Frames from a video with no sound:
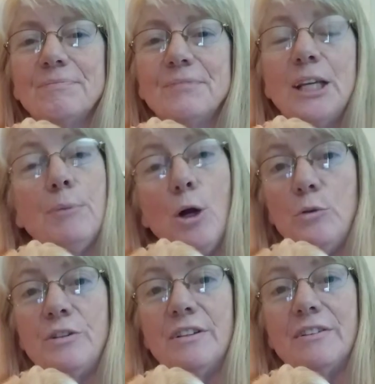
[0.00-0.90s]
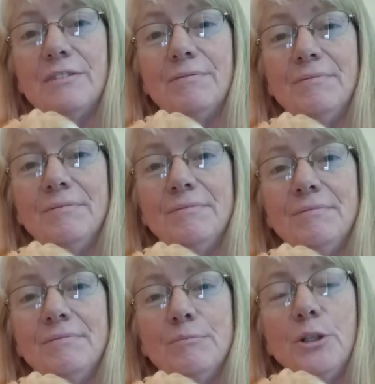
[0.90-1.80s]
He poses.
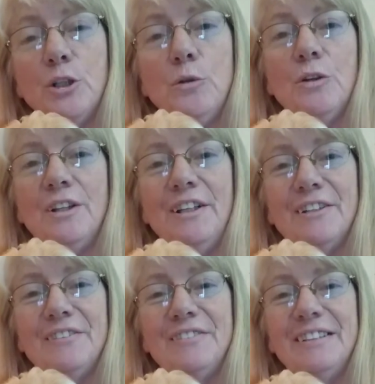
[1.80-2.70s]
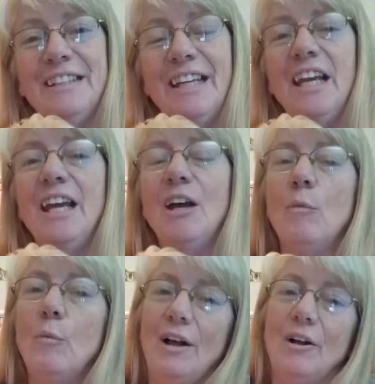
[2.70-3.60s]
Pretty cool, huh?
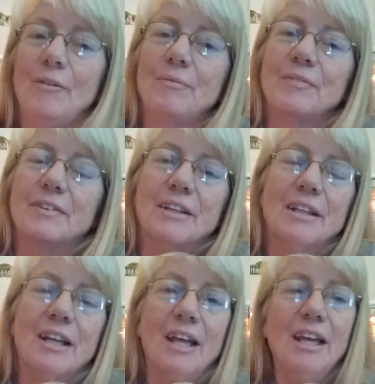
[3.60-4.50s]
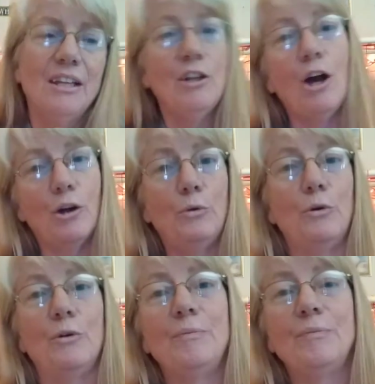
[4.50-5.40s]
Well, not cool.